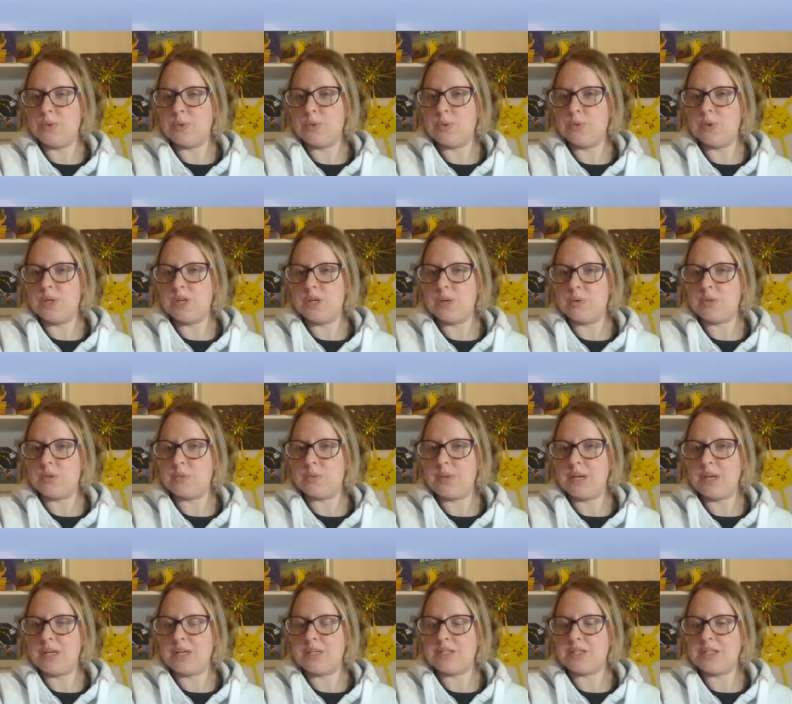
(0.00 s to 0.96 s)
it would
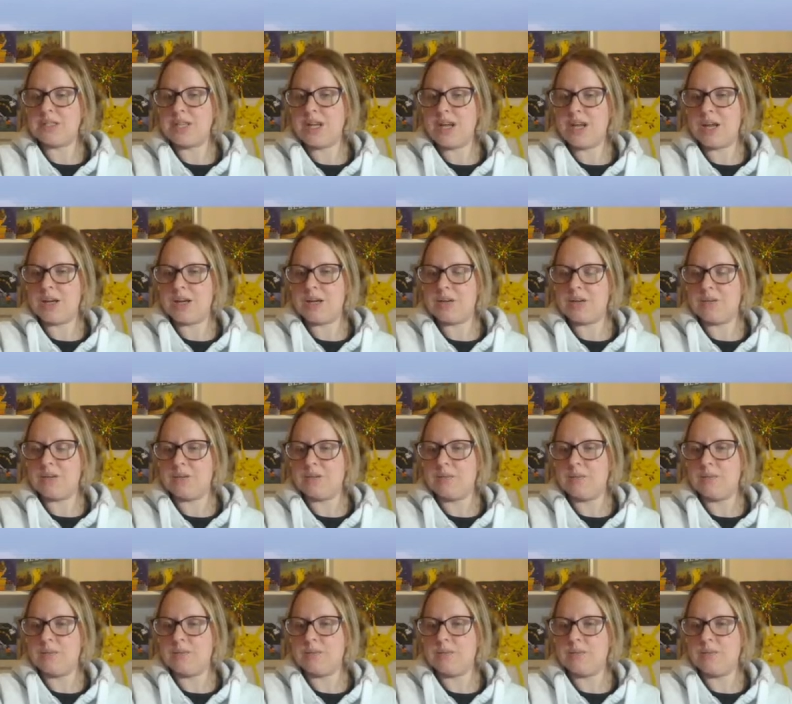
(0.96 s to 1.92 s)
make 10,
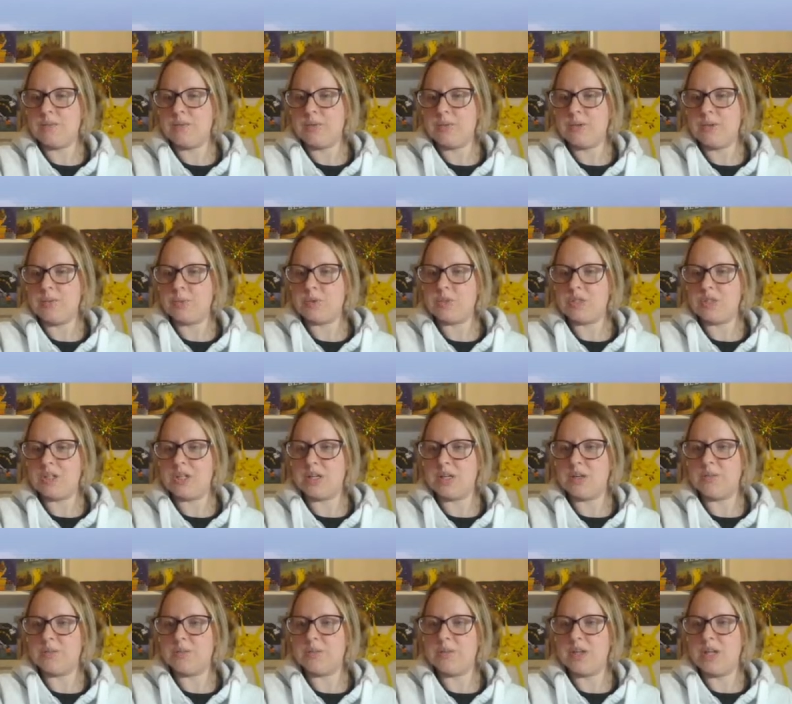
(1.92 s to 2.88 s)
wouldn't it?
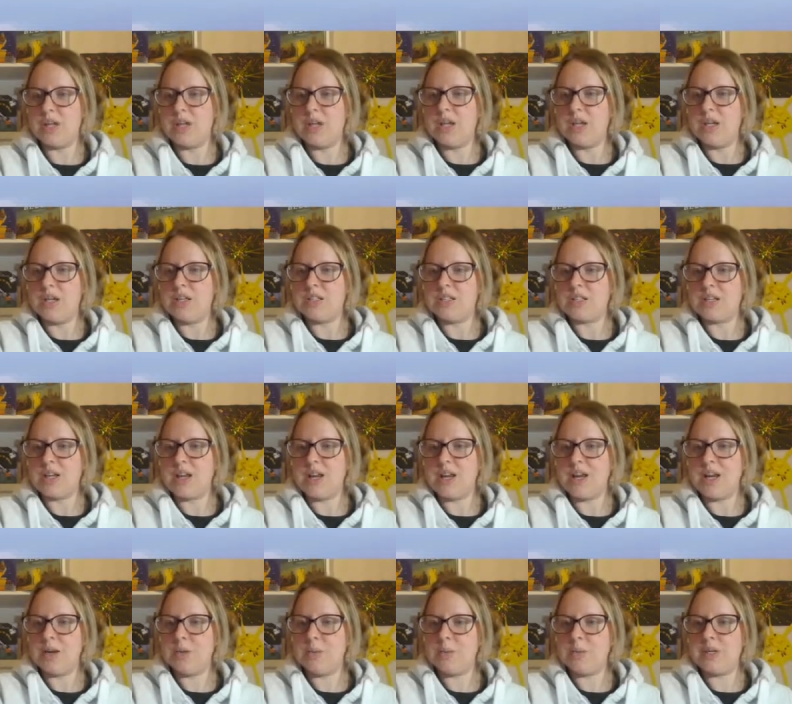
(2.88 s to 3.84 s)
So how
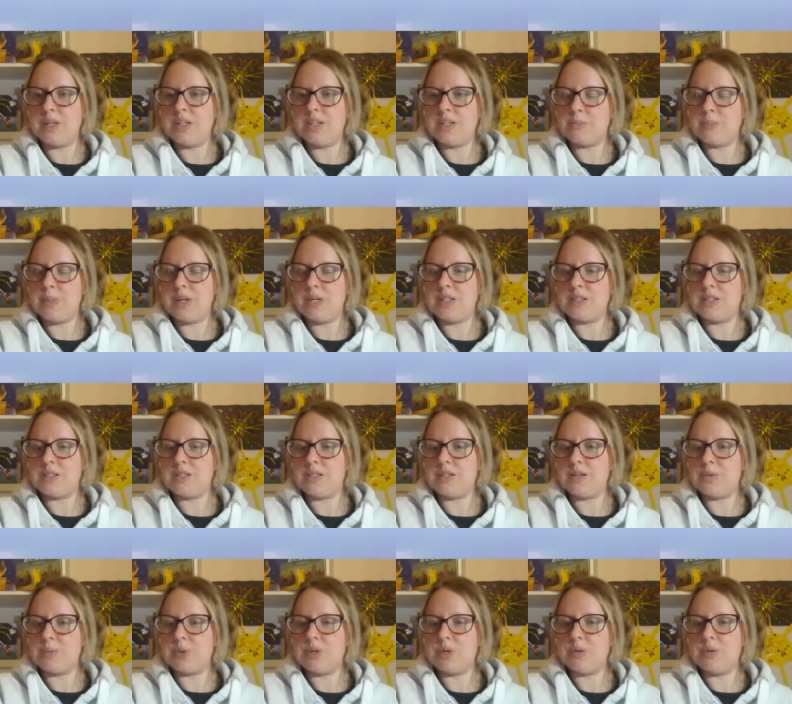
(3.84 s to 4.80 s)
many spaces have we
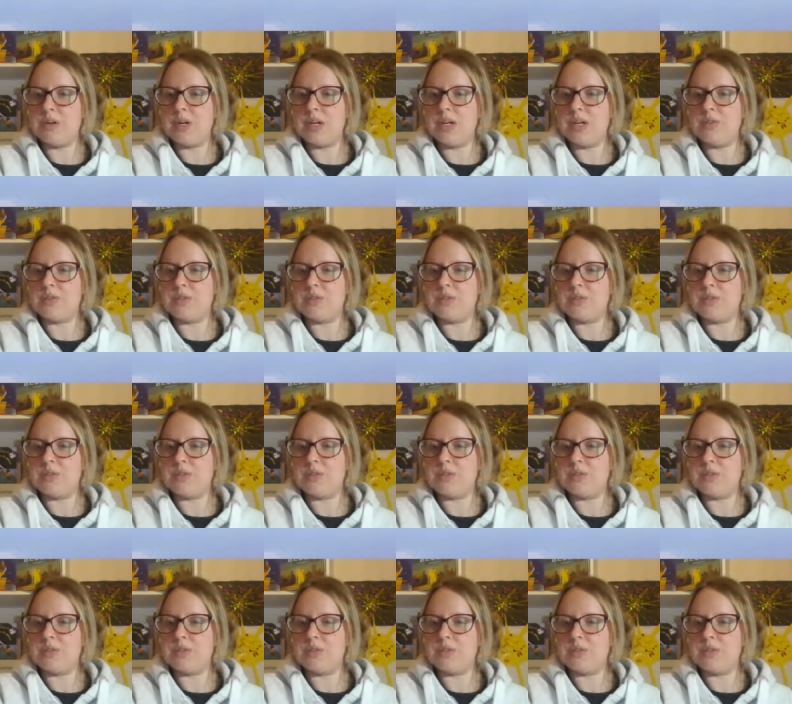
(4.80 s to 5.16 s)
got left on